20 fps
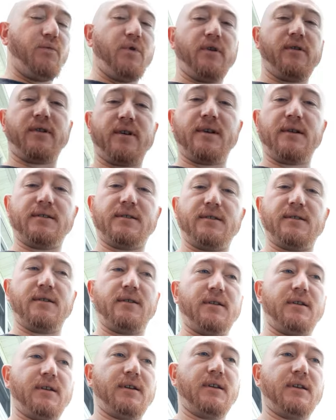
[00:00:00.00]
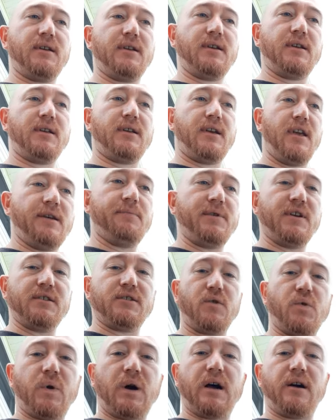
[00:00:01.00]
working to keep his
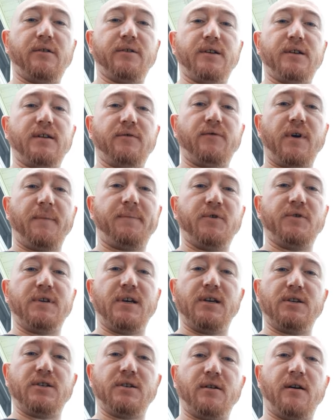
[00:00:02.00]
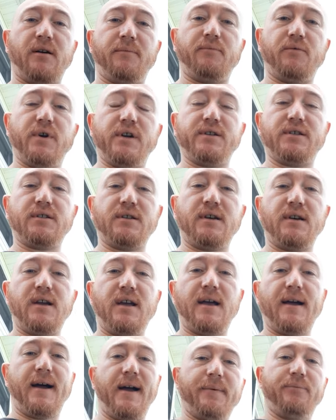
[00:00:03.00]
quality and reputation up, which
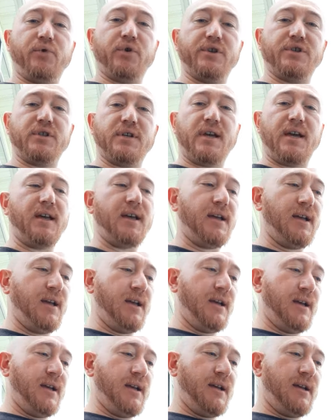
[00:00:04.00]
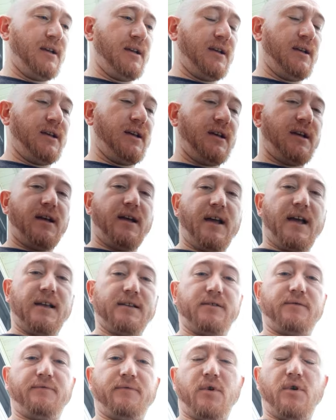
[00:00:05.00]
I appreciate.
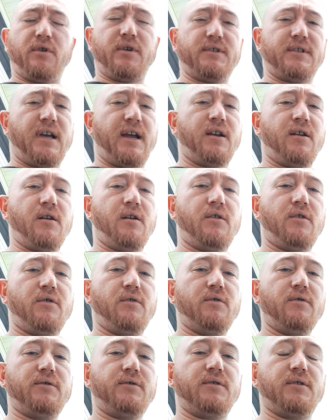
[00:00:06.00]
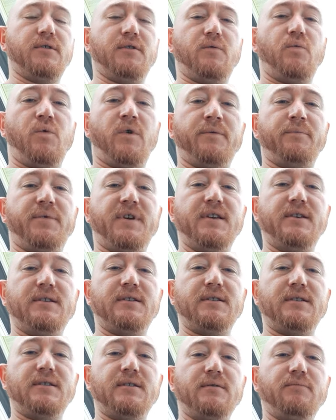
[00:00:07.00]
As far as I know, the
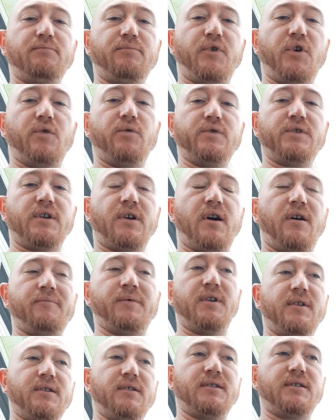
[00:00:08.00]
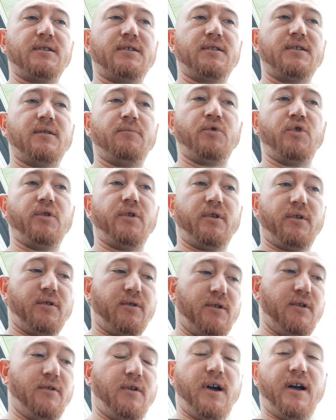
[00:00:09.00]
one-piece bows come in a similar,
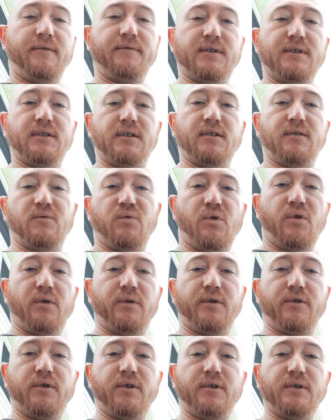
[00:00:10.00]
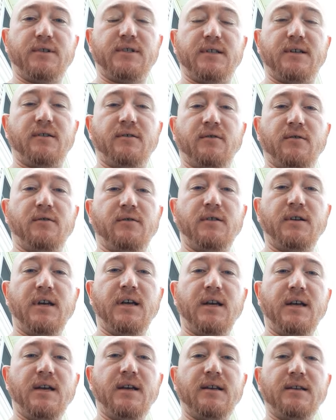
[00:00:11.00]
you know, obviously a longer single
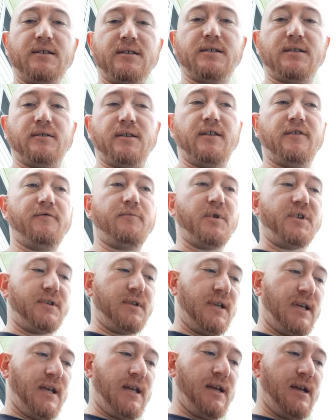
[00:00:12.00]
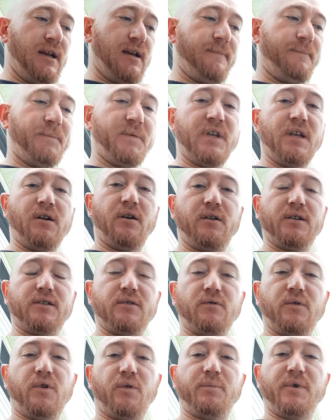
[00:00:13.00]
sleeve, but you know, it's a
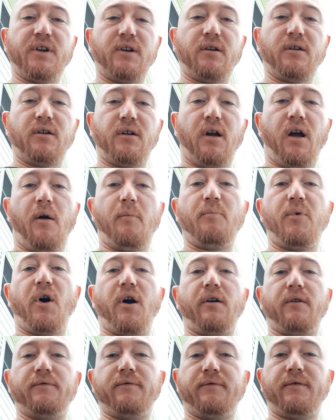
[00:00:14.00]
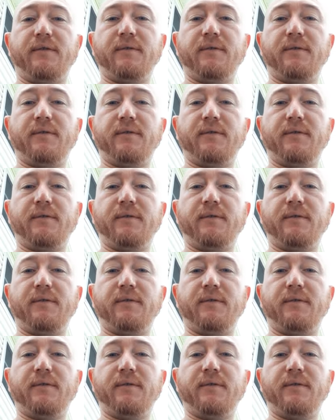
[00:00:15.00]
little bit uh, above